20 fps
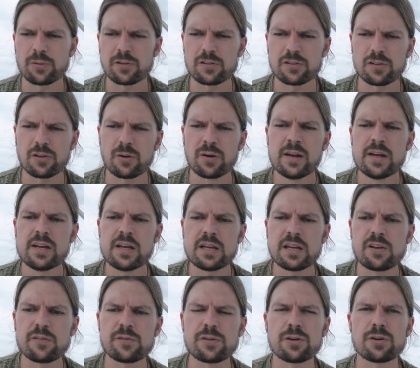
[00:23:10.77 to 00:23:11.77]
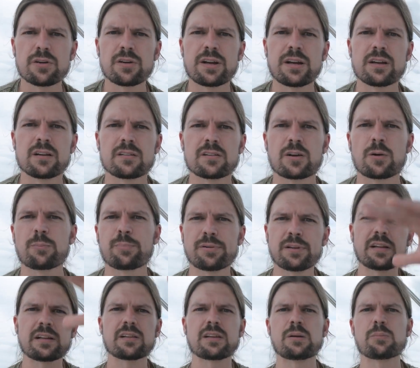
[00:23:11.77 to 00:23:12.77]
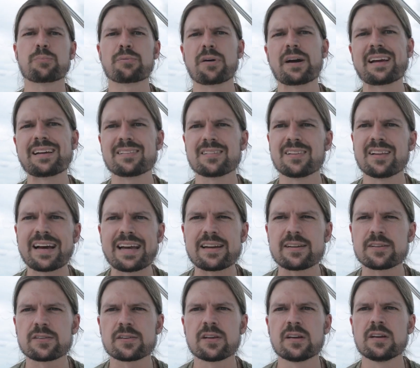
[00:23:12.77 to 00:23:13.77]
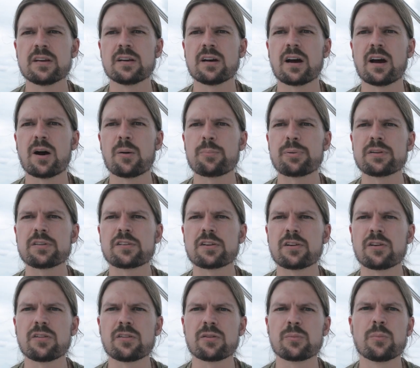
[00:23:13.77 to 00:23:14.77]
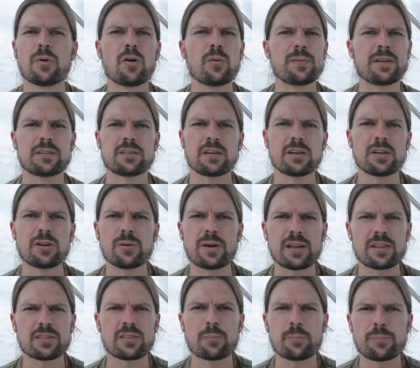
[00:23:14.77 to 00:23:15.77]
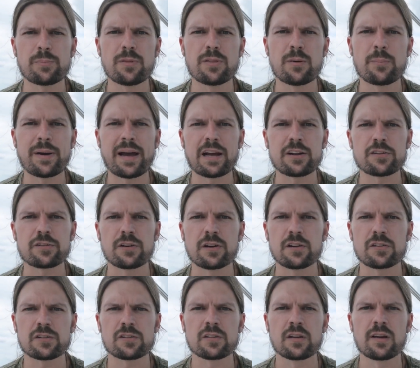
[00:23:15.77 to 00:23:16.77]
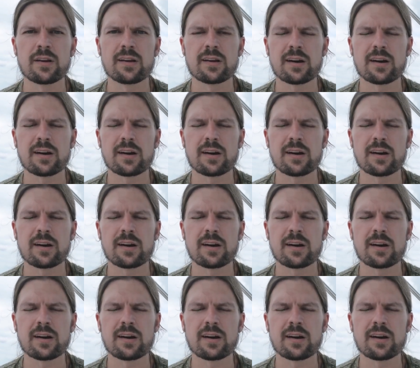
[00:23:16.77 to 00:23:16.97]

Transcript: And so if you're in completely bright light up until the moment that you hit the the mattress,